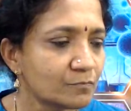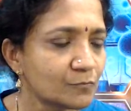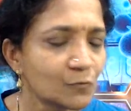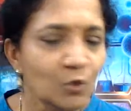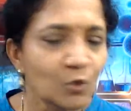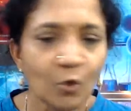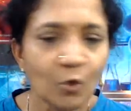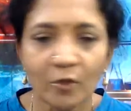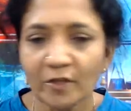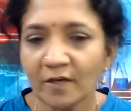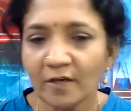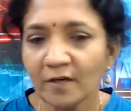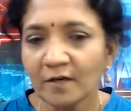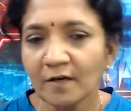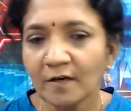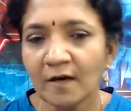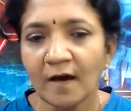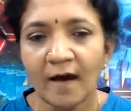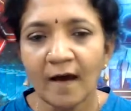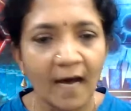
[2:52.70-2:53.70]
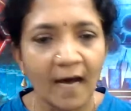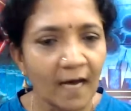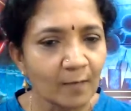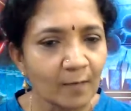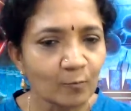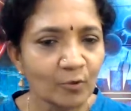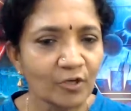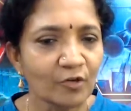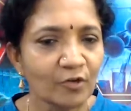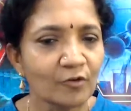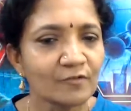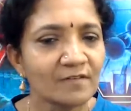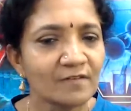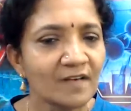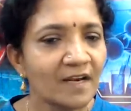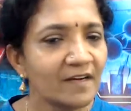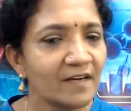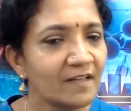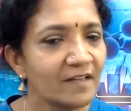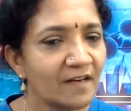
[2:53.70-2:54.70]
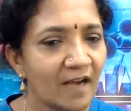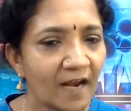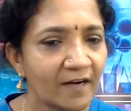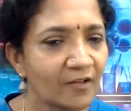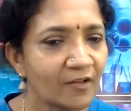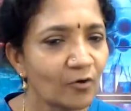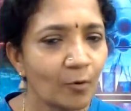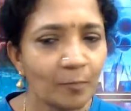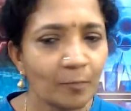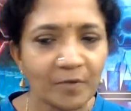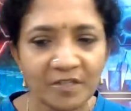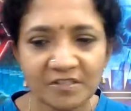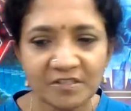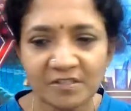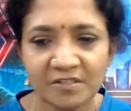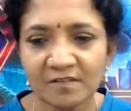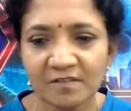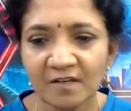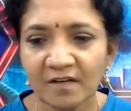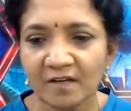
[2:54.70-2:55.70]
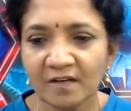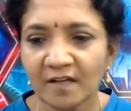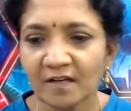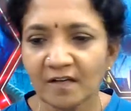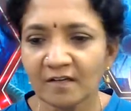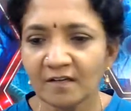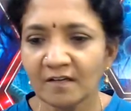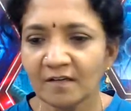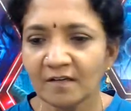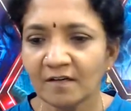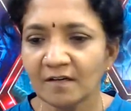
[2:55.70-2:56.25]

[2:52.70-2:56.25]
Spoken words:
So all the harmonic oscillator ladder operations are done.